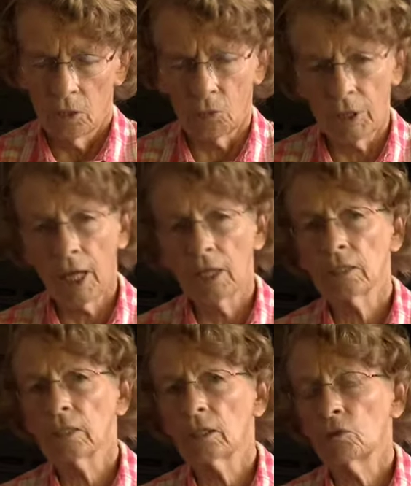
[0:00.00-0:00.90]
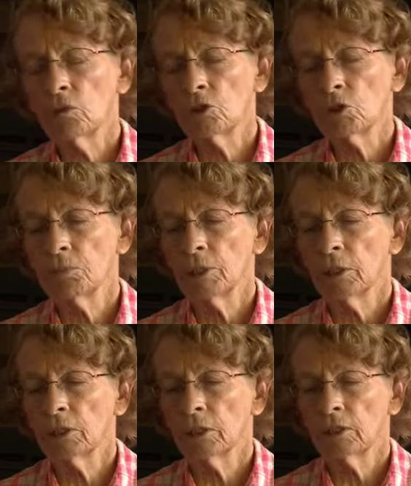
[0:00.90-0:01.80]
We had a, a grocery
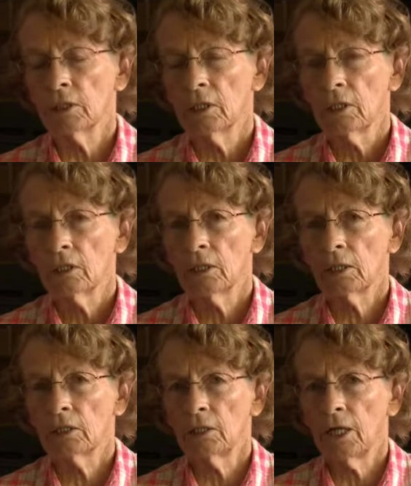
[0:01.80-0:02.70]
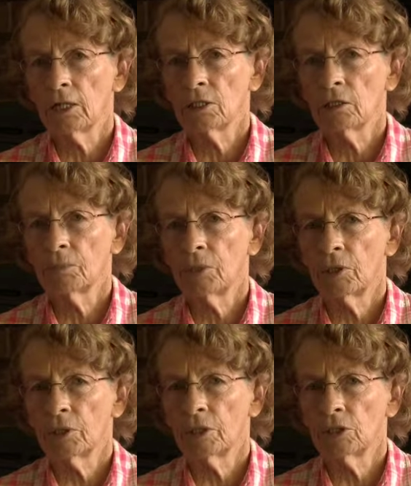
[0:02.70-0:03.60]
bill that, like Little House on the
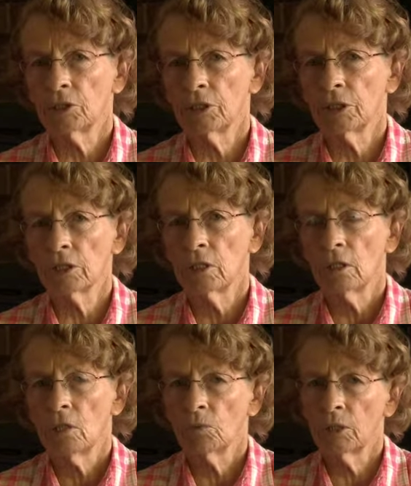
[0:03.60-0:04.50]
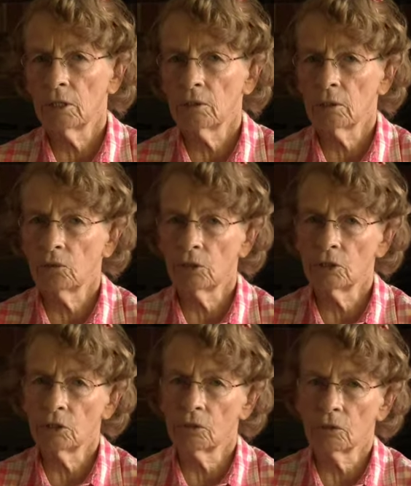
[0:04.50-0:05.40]
Prairie, that you just went in,
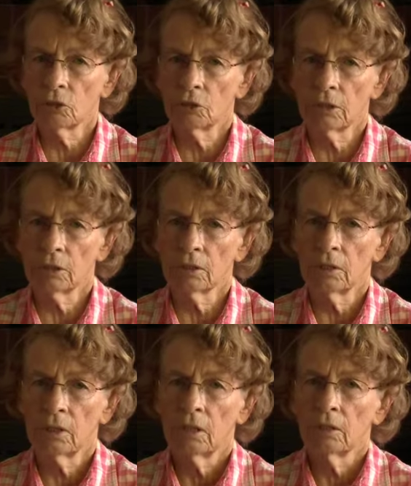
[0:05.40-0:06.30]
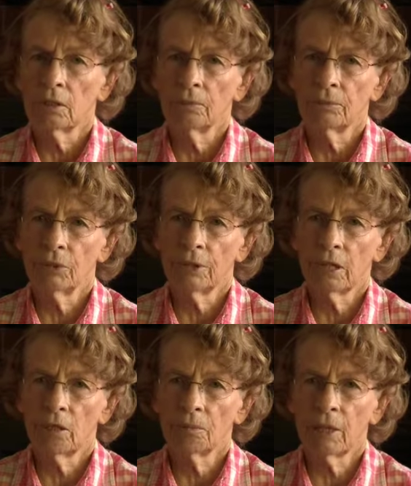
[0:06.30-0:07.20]
ordered your groceries, and they put it
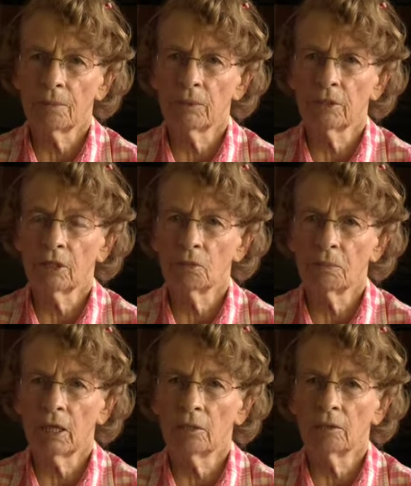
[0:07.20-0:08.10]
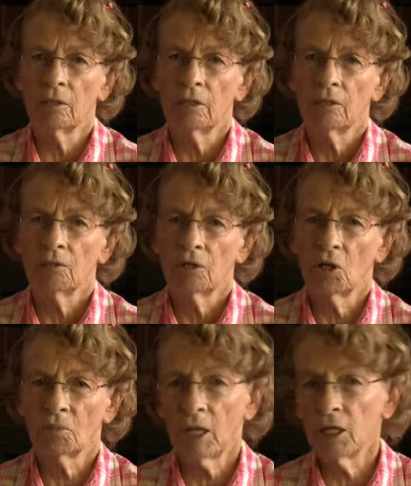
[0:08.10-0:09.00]
down on paper, and then you paid,
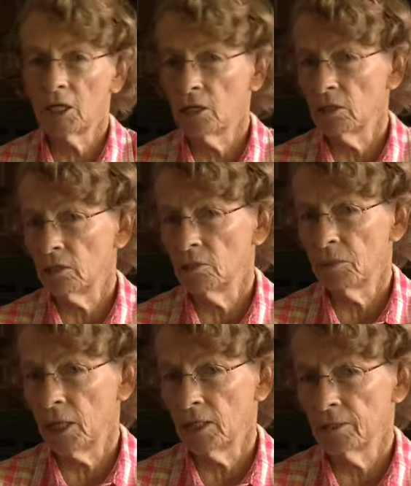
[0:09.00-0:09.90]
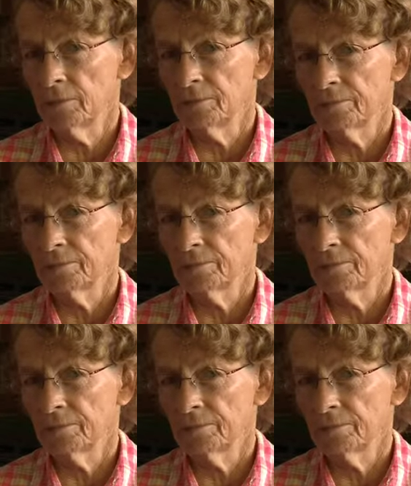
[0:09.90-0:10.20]
on payday, you paid it.